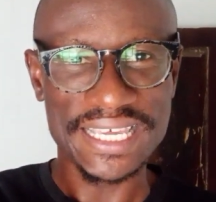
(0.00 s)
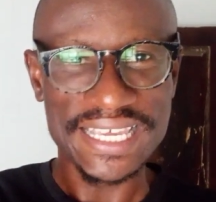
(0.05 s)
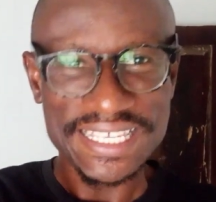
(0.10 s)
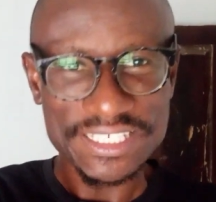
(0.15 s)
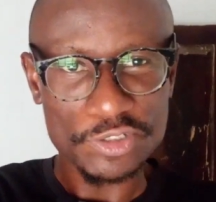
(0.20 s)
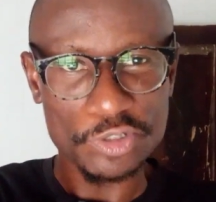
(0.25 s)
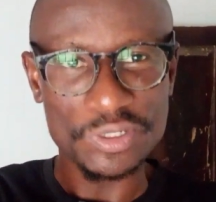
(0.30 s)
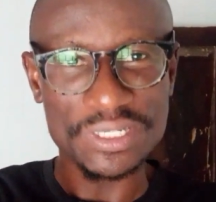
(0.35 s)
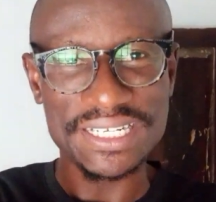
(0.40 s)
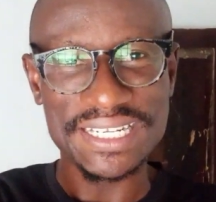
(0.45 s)

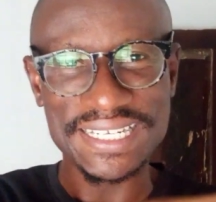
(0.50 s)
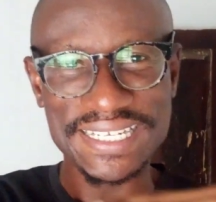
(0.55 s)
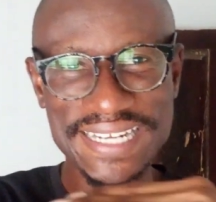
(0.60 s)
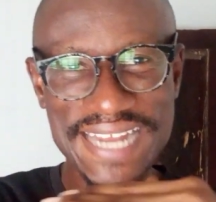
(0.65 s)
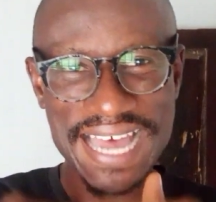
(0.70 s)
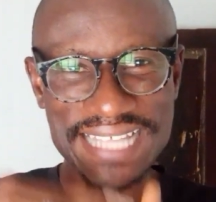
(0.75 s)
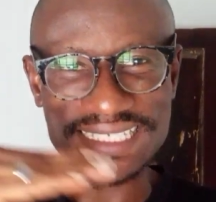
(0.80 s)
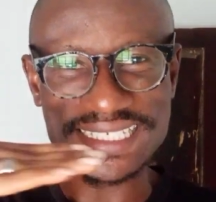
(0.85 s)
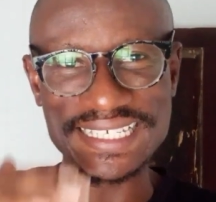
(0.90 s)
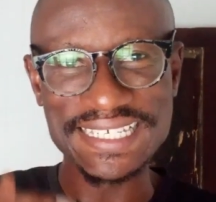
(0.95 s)
So
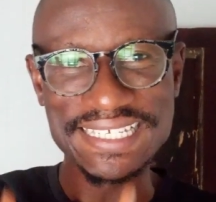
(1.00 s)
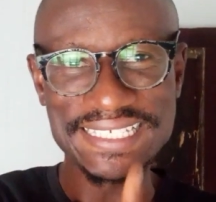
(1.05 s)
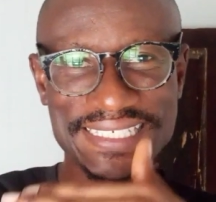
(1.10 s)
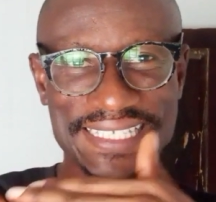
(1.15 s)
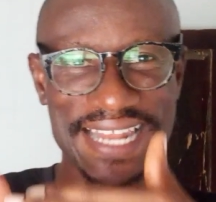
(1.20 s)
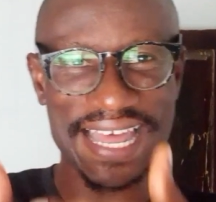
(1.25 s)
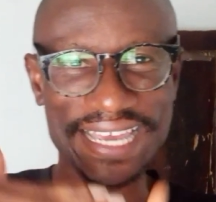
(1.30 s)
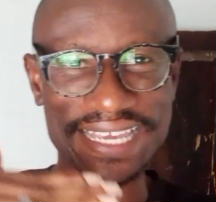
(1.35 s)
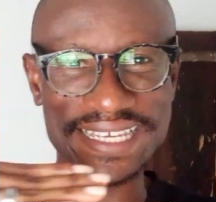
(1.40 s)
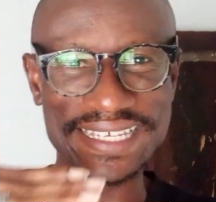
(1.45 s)
that is
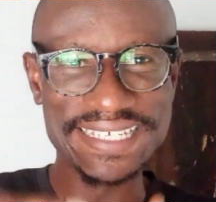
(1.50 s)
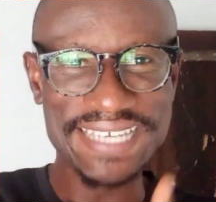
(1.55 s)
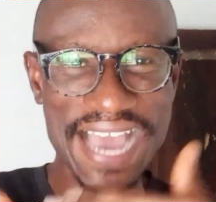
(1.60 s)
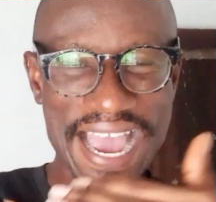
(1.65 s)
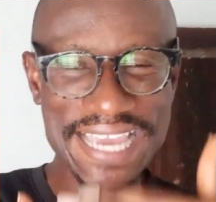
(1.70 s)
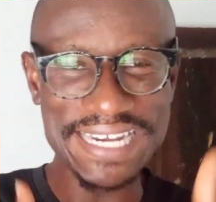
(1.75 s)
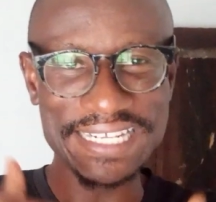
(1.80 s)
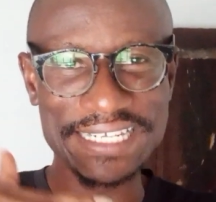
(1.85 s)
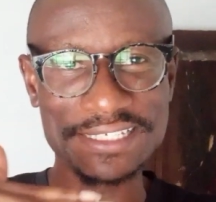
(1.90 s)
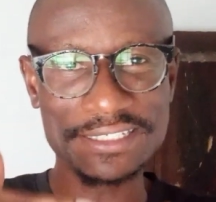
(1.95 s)
like
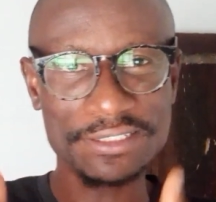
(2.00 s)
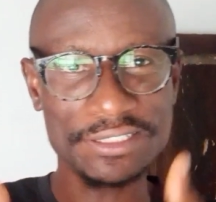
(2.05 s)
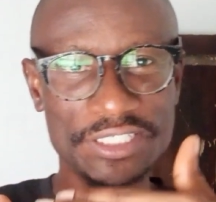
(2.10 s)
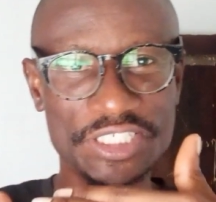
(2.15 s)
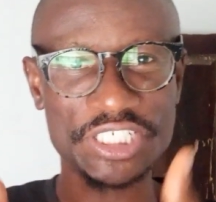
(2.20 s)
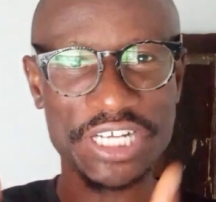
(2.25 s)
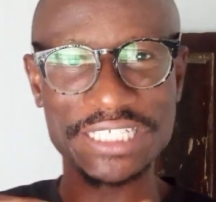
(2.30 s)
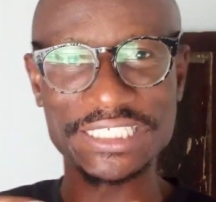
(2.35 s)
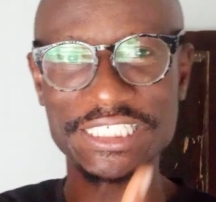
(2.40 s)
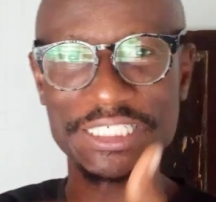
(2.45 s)
guiding
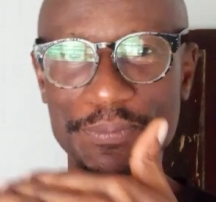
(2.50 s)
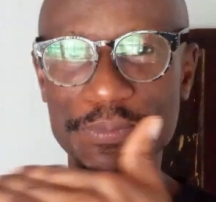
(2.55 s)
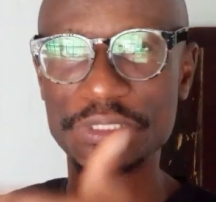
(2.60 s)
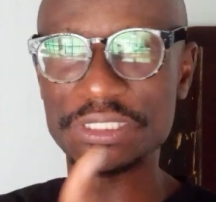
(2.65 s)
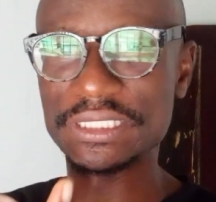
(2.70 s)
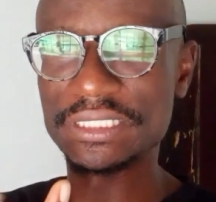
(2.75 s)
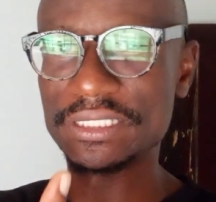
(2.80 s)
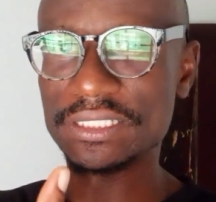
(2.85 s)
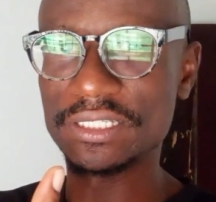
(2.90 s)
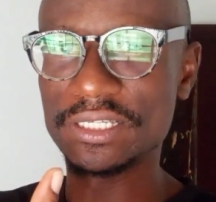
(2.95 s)

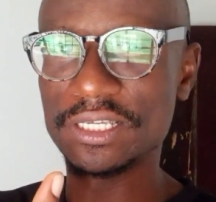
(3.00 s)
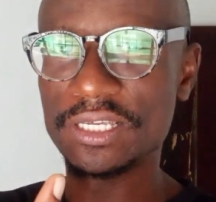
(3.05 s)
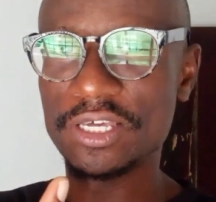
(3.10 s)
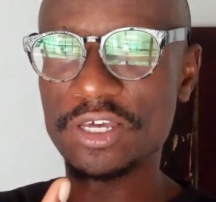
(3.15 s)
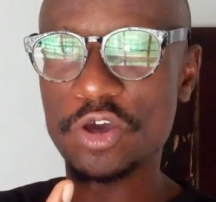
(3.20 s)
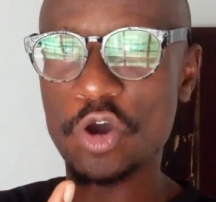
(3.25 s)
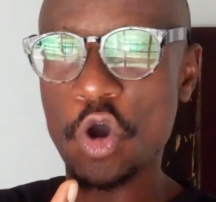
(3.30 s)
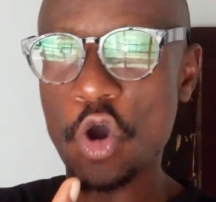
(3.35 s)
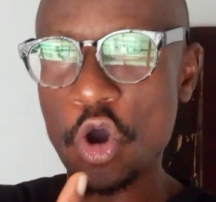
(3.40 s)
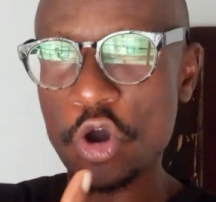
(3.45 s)
ChatGPT
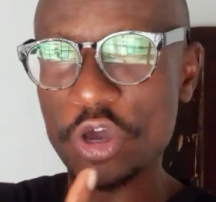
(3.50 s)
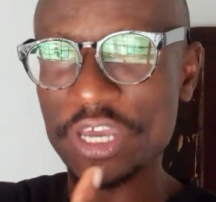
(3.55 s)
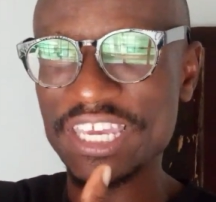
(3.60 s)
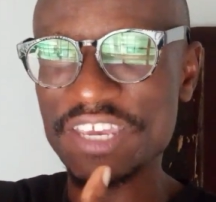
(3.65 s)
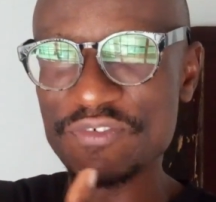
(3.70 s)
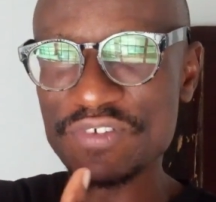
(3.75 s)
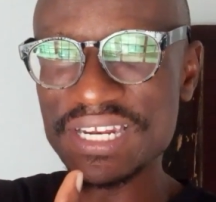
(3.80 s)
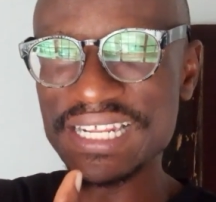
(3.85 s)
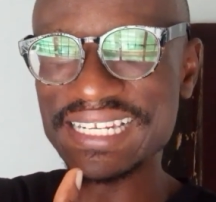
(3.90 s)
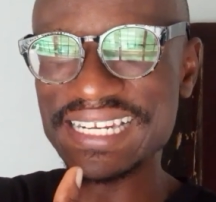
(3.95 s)
or
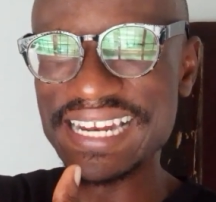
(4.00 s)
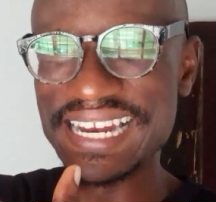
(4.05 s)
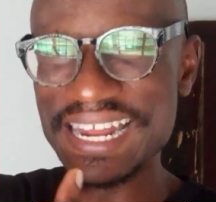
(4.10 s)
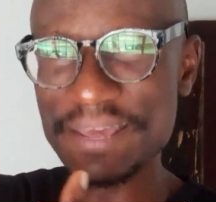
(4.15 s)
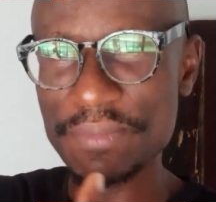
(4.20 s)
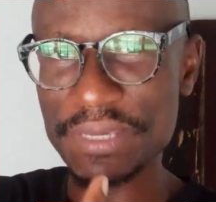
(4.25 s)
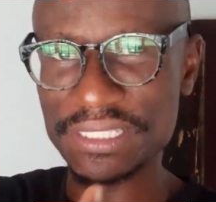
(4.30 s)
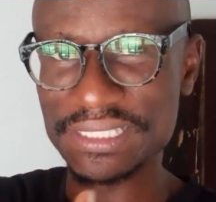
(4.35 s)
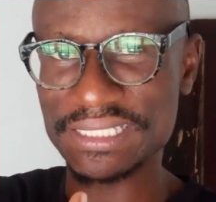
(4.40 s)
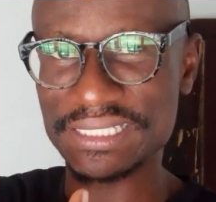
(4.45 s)
giving it
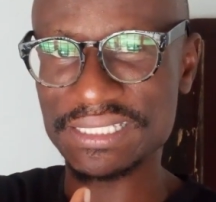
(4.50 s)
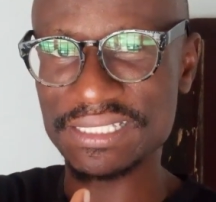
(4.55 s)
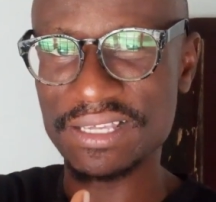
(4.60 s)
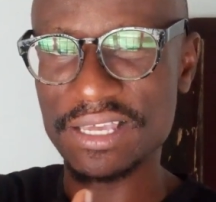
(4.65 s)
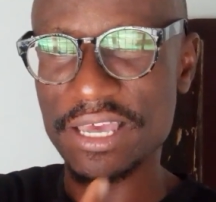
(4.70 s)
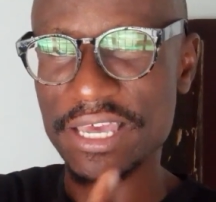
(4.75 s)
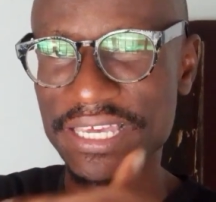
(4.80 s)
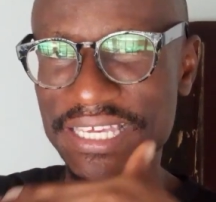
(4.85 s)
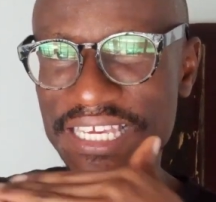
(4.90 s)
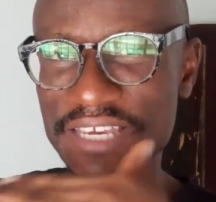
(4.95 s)
limits,
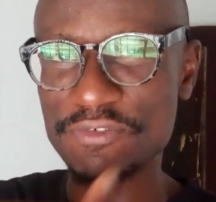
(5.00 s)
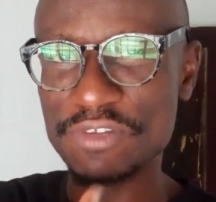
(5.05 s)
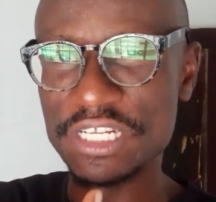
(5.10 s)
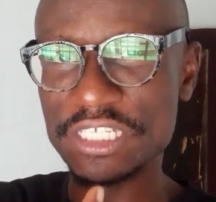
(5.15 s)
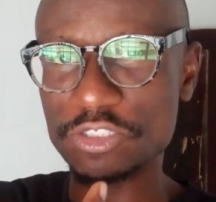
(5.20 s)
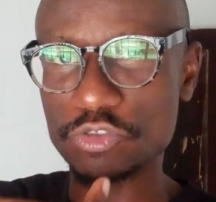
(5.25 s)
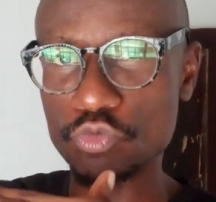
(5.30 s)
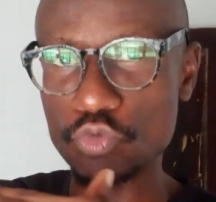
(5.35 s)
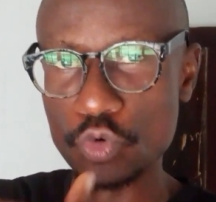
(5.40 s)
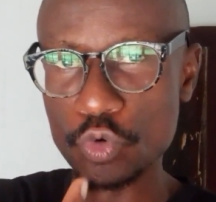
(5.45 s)
giving
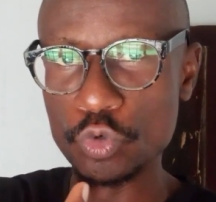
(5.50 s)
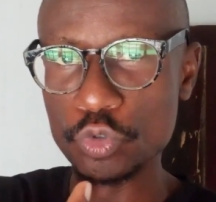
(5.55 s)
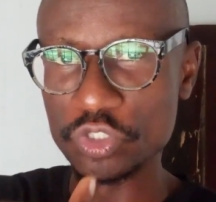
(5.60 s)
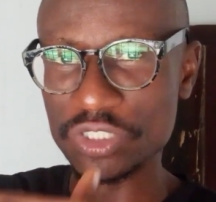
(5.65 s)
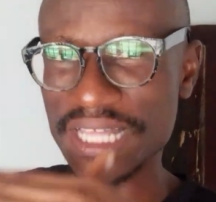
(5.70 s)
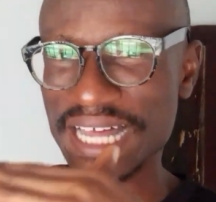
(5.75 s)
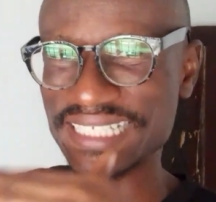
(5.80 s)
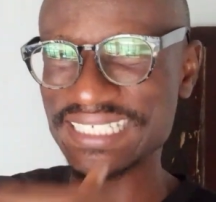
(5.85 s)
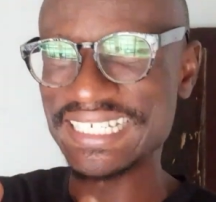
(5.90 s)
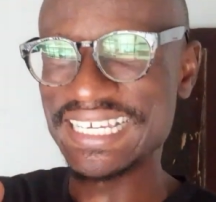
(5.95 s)
it rules
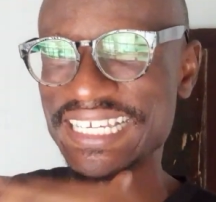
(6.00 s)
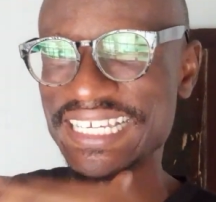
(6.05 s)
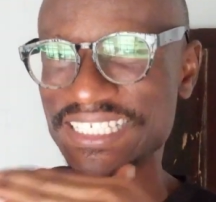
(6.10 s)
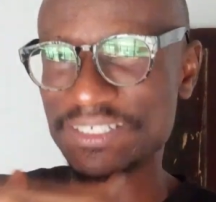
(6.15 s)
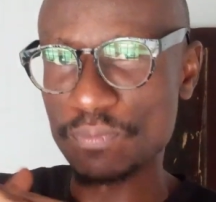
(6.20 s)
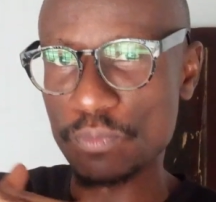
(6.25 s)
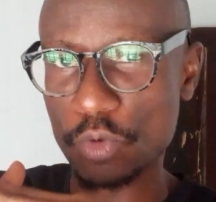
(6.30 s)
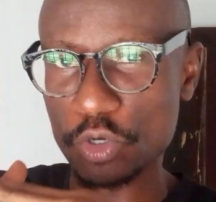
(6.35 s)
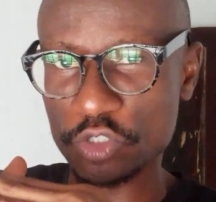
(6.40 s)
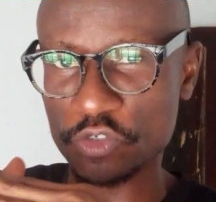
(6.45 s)
that it
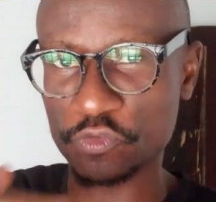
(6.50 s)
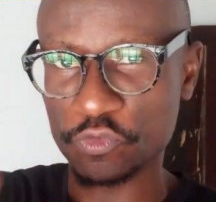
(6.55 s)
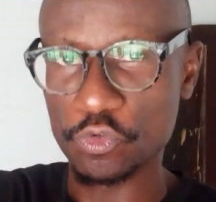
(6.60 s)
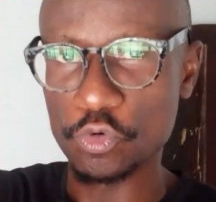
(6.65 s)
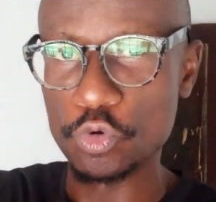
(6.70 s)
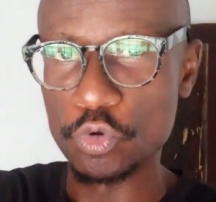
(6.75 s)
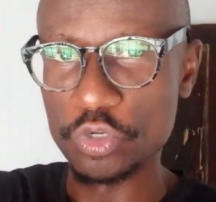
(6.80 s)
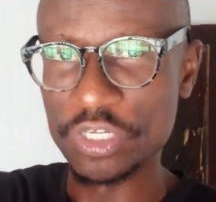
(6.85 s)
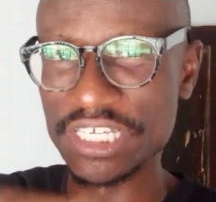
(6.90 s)
must follow.